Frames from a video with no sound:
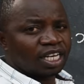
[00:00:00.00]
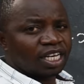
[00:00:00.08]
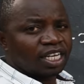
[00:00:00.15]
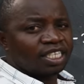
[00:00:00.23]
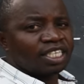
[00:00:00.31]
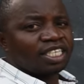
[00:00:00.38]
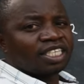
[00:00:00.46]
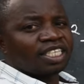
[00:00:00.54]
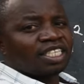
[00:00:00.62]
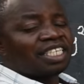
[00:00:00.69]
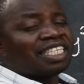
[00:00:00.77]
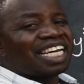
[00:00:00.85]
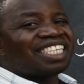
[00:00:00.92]
It
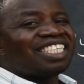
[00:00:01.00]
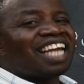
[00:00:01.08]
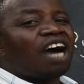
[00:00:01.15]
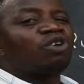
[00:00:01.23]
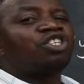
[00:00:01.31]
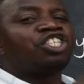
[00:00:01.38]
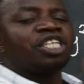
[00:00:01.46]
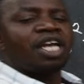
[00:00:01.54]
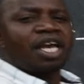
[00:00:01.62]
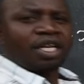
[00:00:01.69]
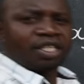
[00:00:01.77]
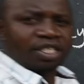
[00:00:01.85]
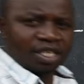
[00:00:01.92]
has now
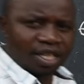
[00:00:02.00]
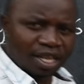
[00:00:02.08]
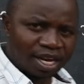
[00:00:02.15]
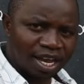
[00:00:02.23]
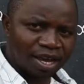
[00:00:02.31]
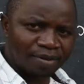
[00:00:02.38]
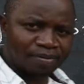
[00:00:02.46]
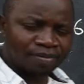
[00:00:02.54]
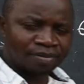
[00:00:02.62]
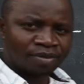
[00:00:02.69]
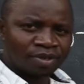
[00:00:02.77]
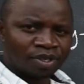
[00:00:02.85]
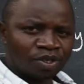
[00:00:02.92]
changed the name
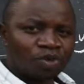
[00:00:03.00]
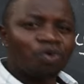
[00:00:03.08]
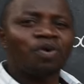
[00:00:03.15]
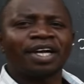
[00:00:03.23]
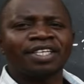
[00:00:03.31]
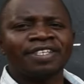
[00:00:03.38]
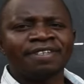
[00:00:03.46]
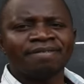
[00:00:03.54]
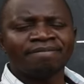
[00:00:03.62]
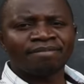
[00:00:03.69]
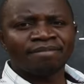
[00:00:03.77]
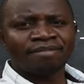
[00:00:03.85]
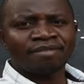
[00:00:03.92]
to what?
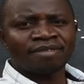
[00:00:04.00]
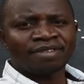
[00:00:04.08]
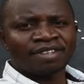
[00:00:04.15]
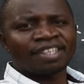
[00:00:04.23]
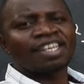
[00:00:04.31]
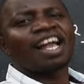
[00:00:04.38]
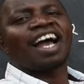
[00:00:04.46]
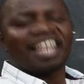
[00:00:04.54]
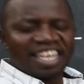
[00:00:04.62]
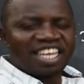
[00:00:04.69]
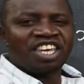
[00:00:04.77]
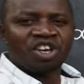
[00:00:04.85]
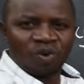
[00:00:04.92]
An
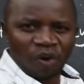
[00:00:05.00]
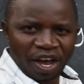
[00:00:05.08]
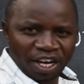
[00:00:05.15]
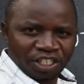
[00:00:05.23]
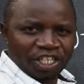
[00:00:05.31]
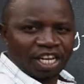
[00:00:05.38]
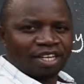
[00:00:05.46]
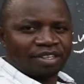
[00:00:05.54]
equation.